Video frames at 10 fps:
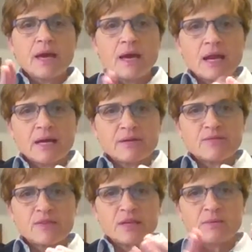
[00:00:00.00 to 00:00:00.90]
and I
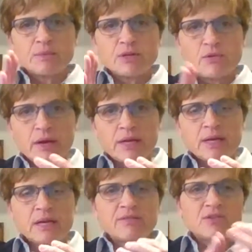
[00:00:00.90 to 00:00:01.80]
think it'd be great
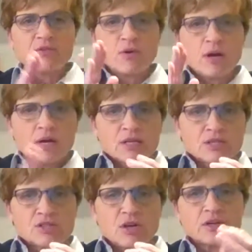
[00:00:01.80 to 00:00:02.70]
if you
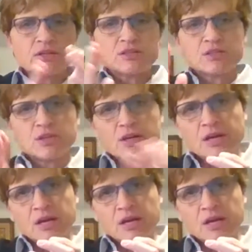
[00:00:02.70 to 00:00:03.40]
started to